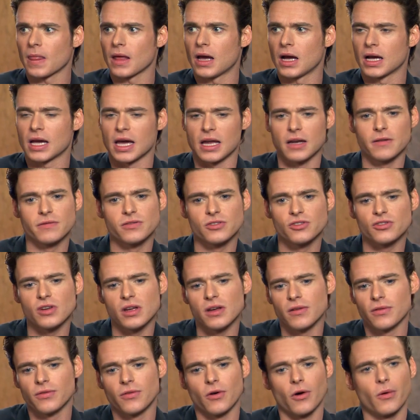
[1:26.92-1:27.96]
a kind of
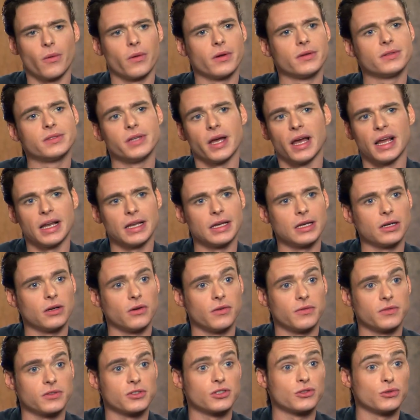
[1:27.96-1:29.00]
straightforward telling
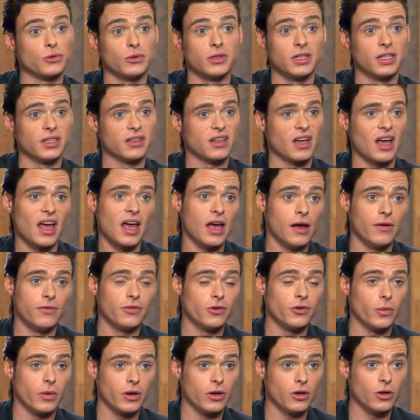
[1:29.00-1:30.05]
of a story that
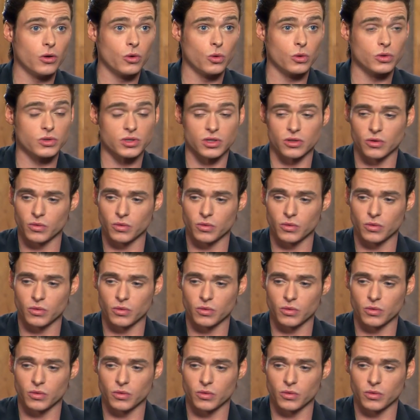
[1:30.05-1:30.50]
everyone knows,